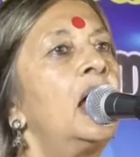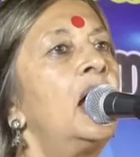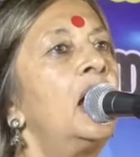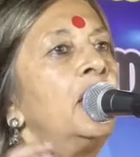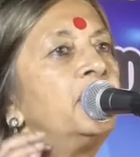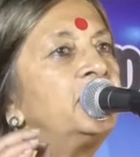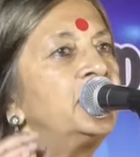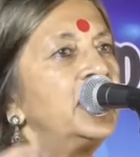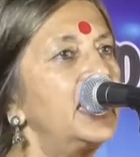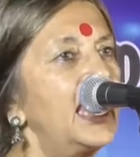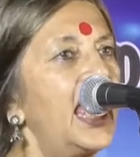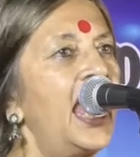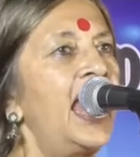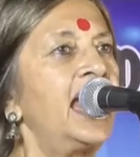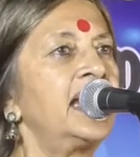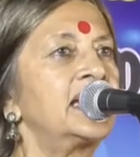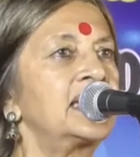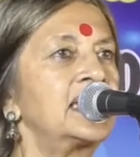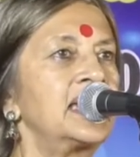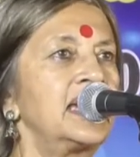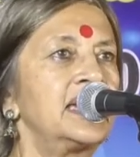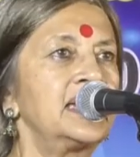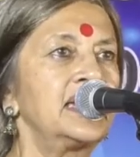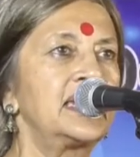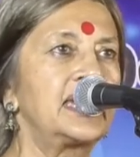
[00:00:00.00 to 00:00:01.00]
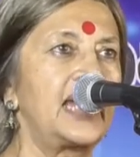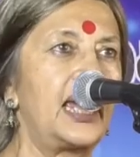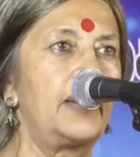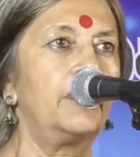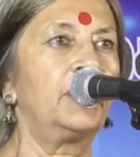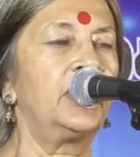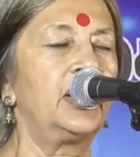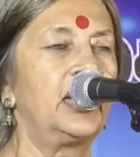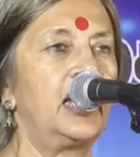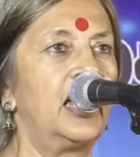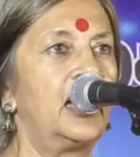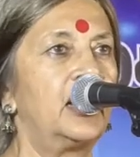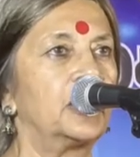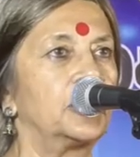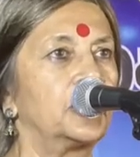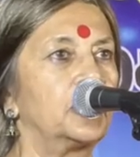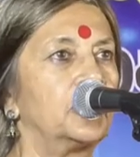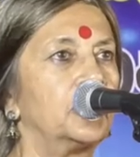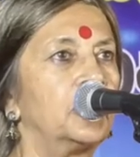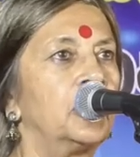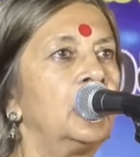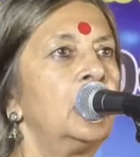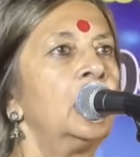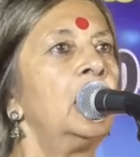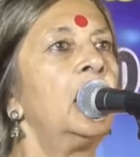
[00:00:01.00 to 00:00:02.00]
of the Act in Tamil
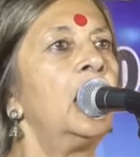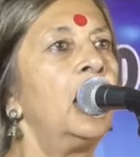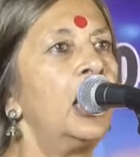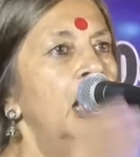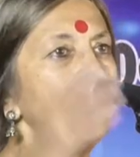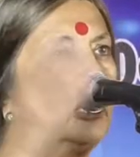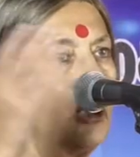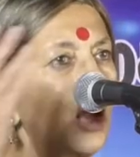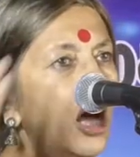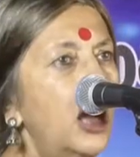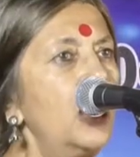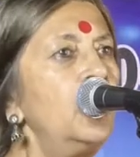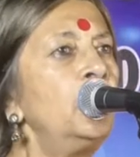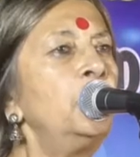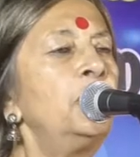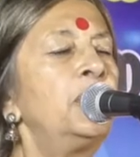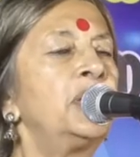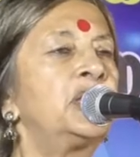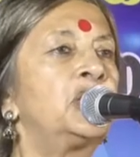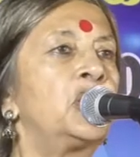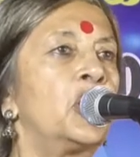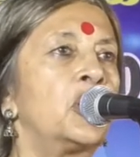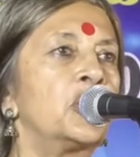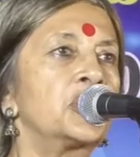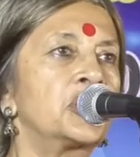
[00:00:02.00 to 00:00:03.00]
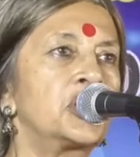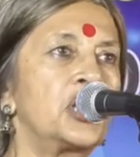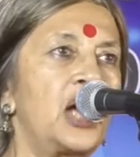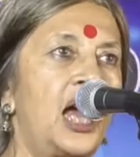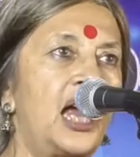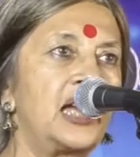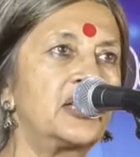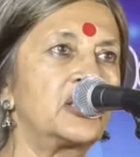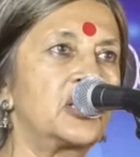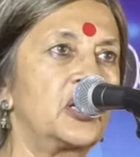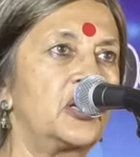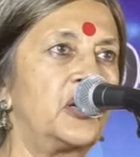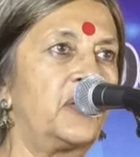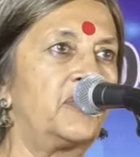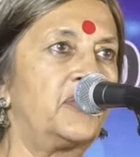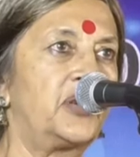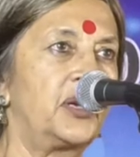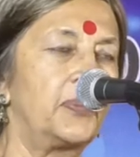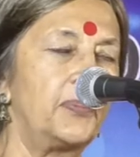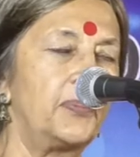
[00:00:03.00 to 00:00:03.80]
Nadu, along with your Charter of